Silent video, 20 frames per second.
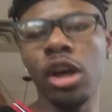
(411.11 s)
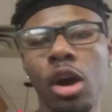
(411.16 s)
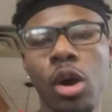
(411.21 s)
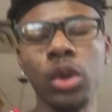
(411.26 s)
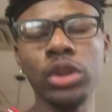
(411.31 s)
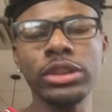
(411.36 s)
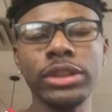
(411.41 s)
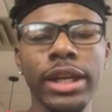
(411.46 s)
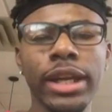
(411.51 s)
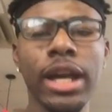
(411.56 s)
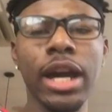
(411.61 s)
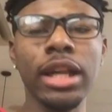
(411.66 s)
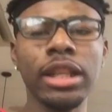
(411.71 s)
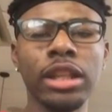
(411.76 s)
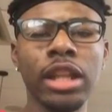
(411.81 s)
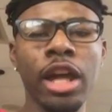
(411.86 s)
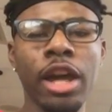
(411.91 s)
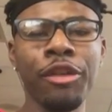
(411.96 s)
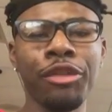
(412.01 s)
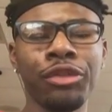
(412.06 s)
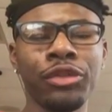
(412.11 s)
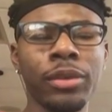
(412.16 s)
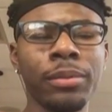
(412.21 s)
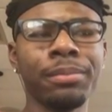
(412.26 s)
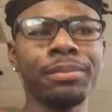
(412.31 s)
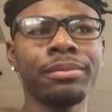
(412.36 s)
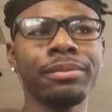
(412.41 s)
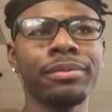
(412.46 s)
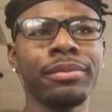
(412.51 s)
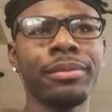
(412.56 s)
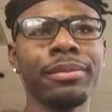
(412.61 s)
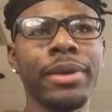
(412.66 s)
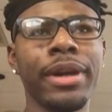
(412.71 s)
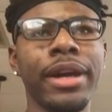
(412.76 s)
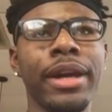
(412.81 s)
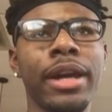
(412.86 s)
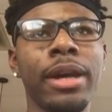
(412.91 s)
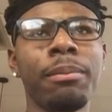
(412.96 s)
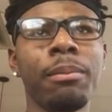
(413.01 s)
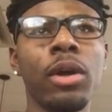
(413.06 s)
host that got left
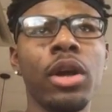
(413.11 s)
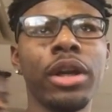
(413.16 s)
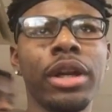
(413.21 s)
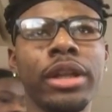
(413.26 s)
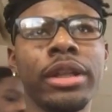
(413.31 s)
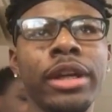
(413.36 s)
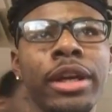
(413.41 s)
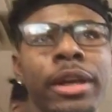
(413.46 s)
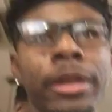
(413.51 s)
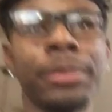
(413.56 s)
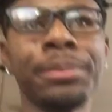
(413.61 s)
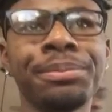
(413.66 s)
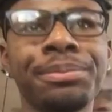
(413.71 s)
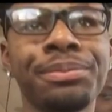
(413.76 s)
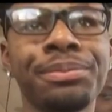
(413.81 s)
at Burger King.